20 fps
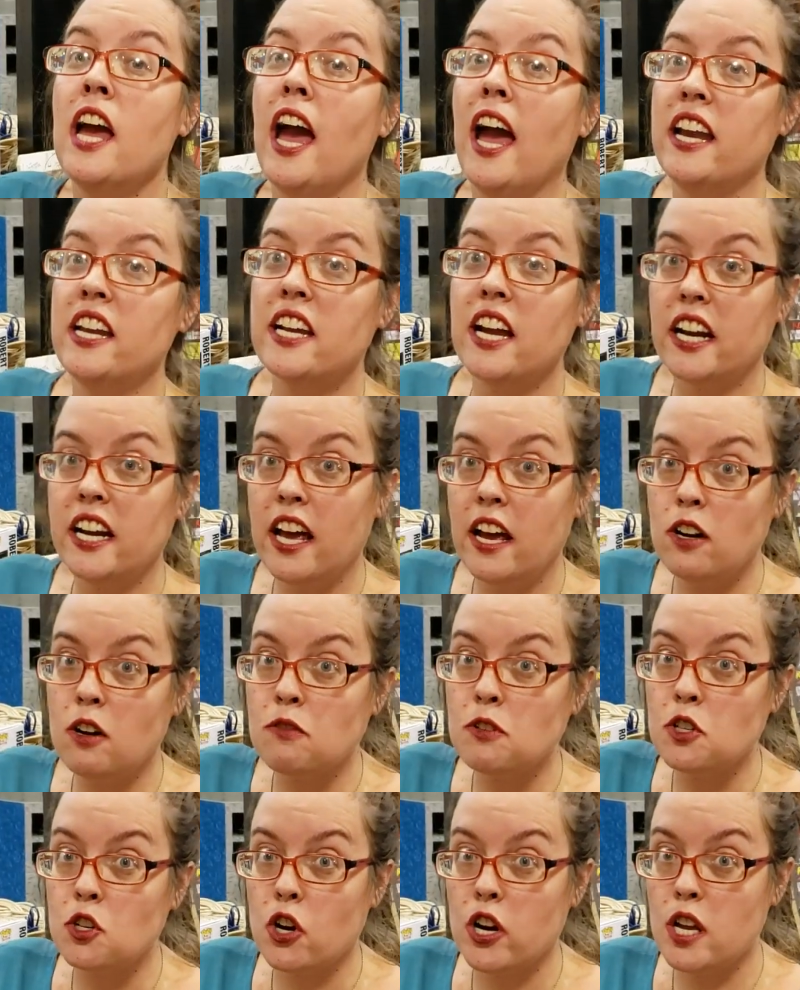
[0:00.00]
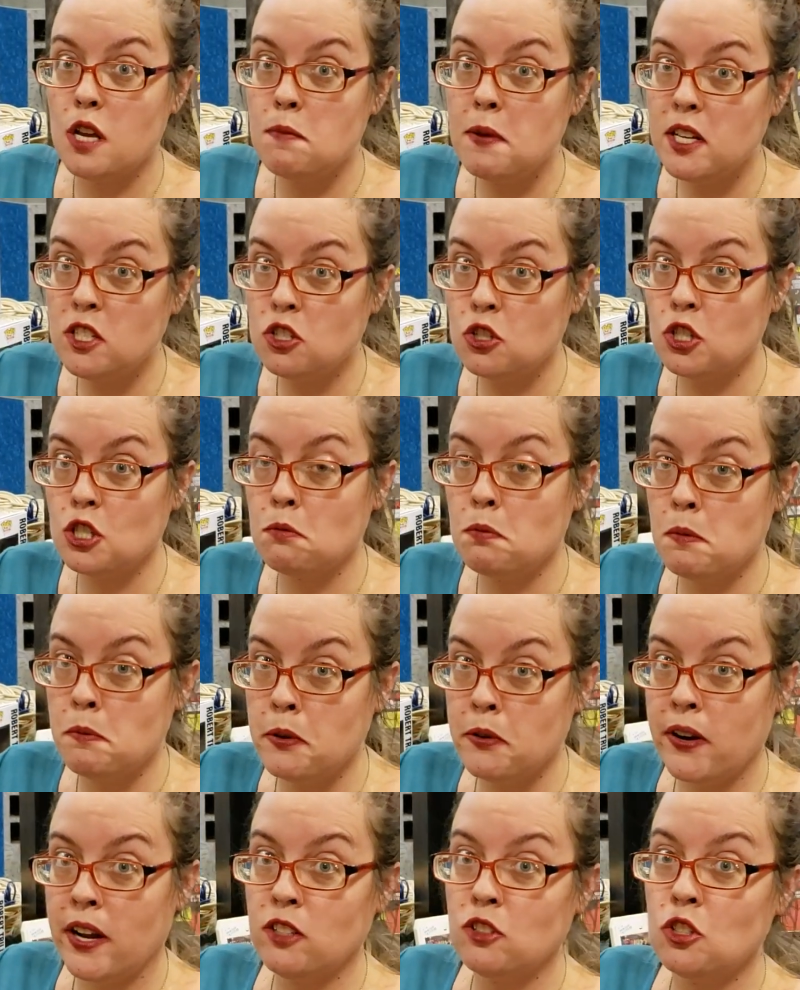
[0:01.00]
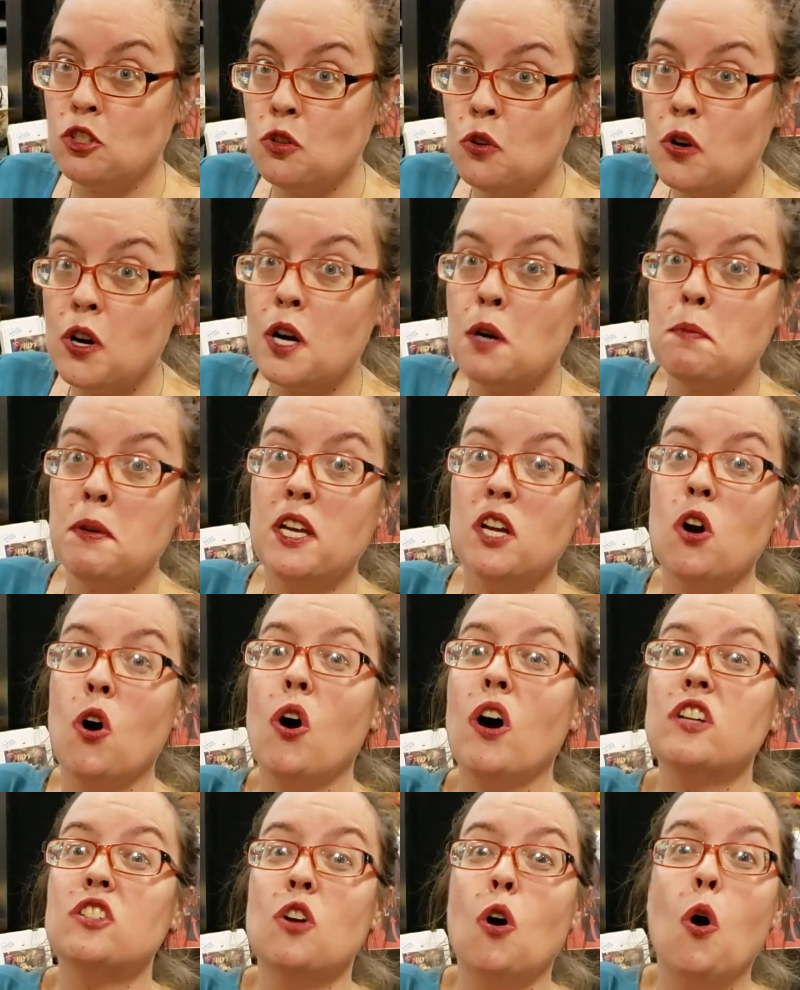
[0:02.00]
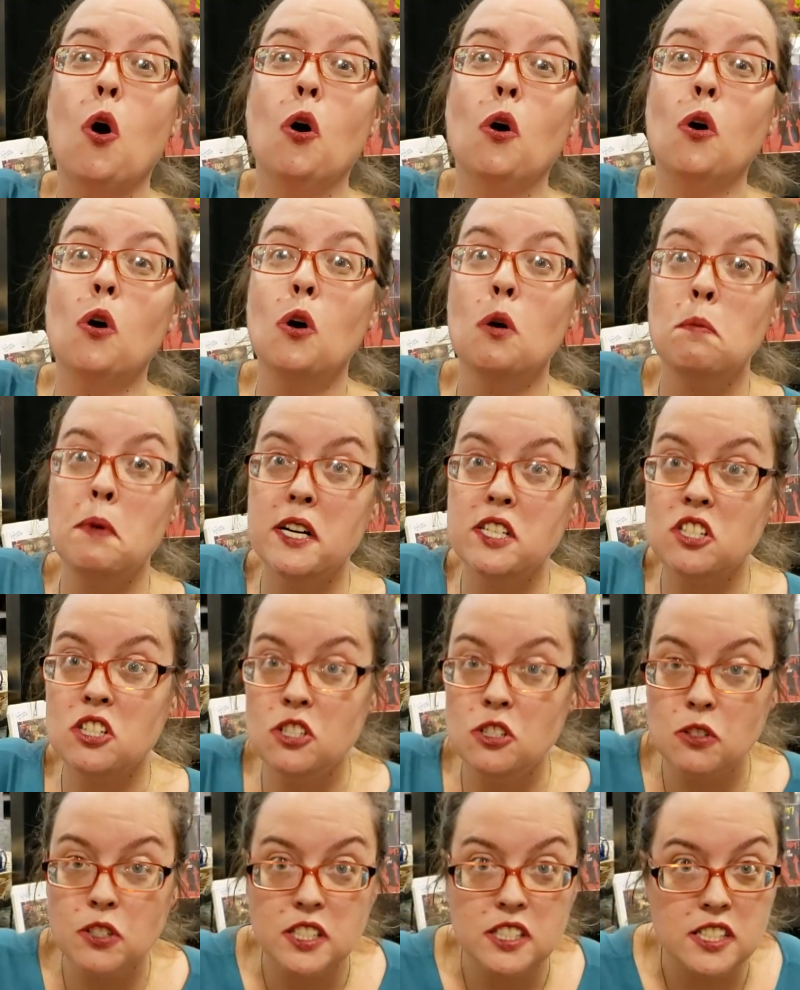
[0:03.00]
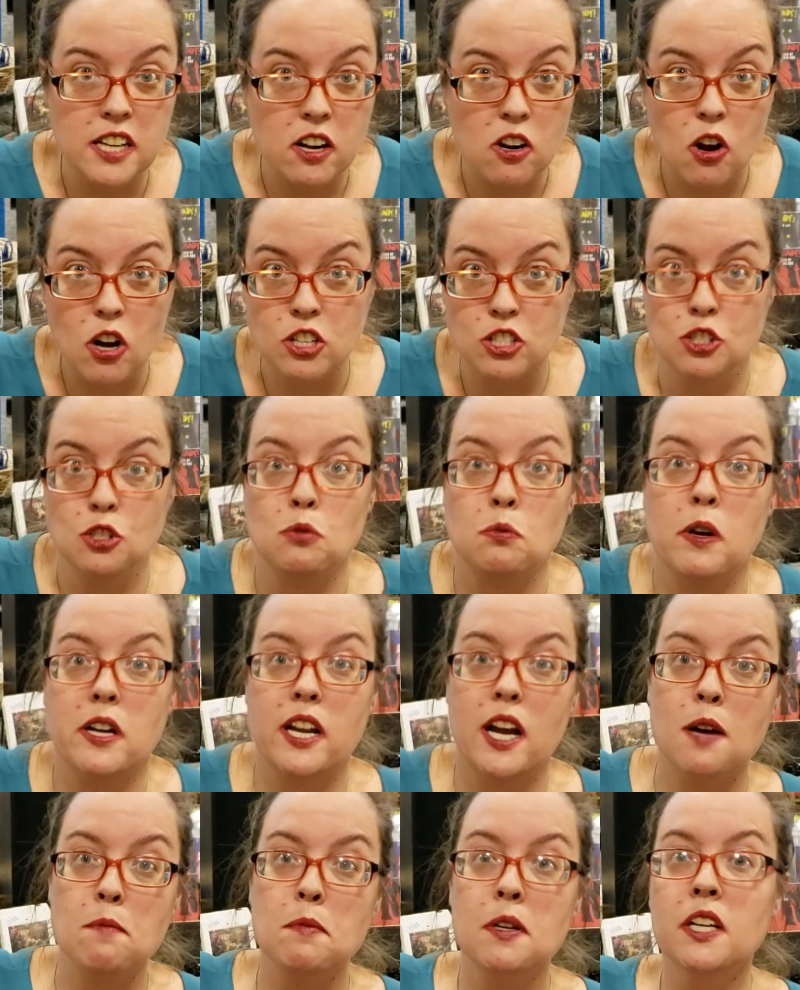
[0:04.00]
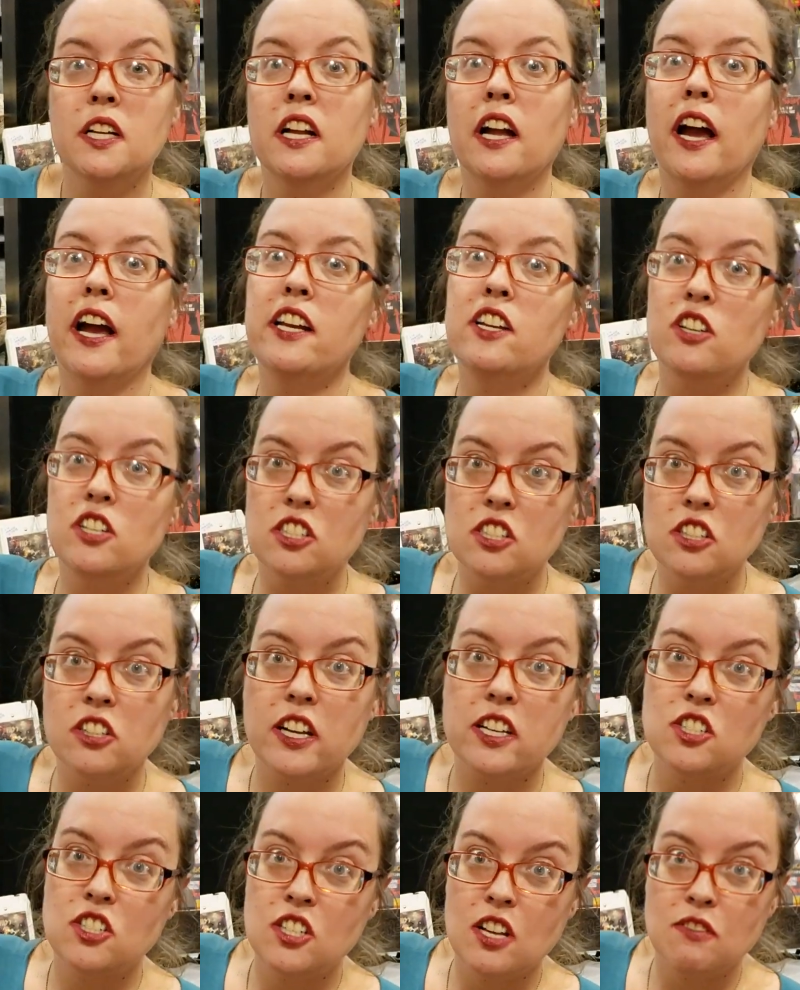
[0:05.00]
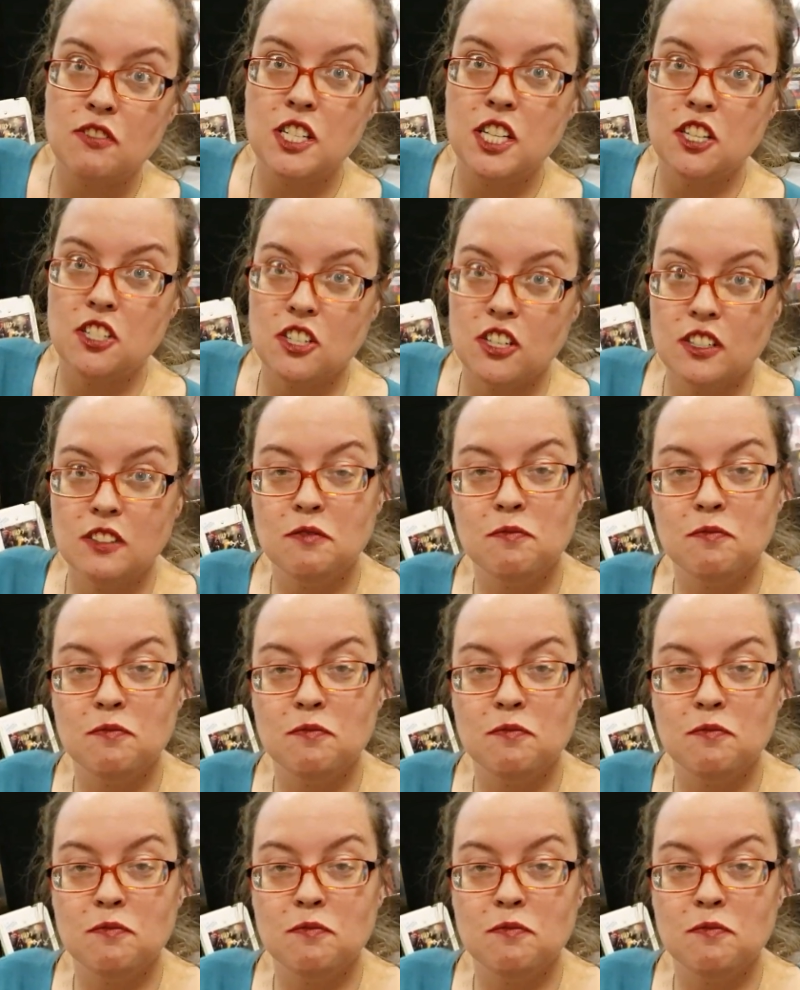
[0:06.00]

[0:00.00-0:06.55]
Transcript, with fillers: And you gotta head over to our eBay store, Spin Me Around store, because a whole bunch of new cassette auctions went up, and you can still get yourself a t-shirt.